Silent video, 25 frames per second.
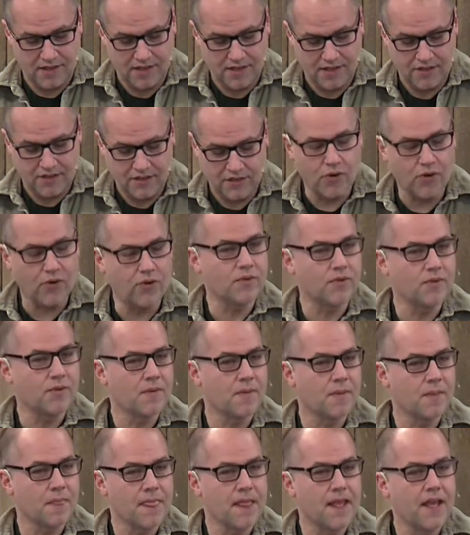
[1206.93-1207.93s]
So
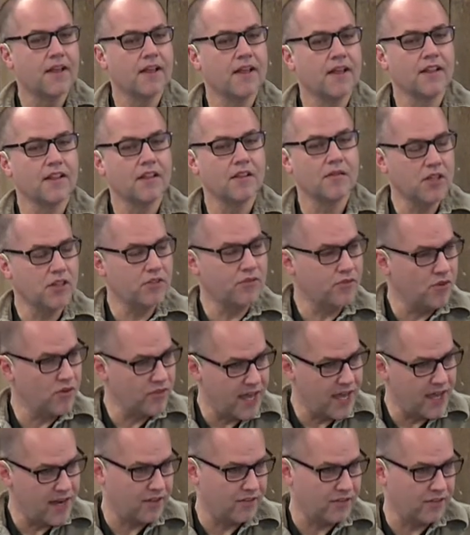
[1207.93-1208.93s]
let me throw
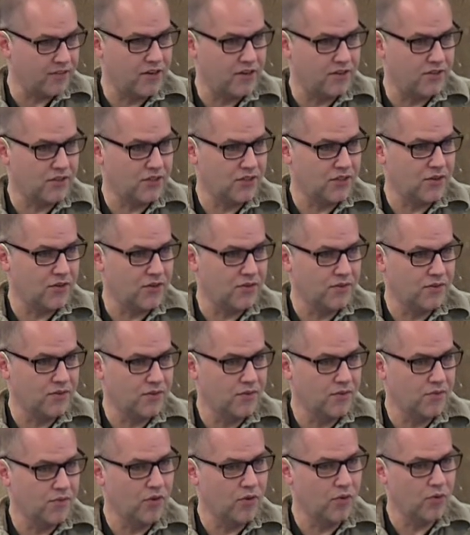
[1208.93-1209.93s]
that out there too,
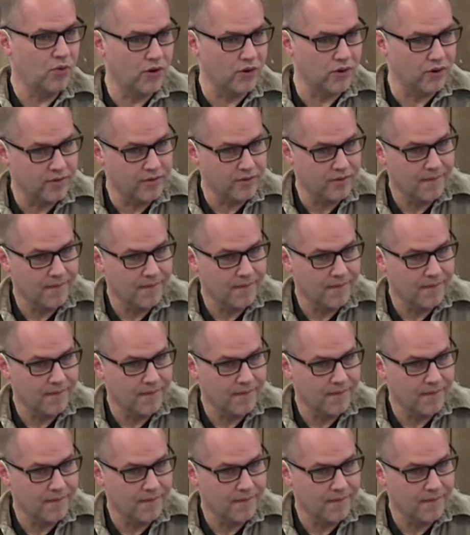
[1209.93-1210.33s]
where we're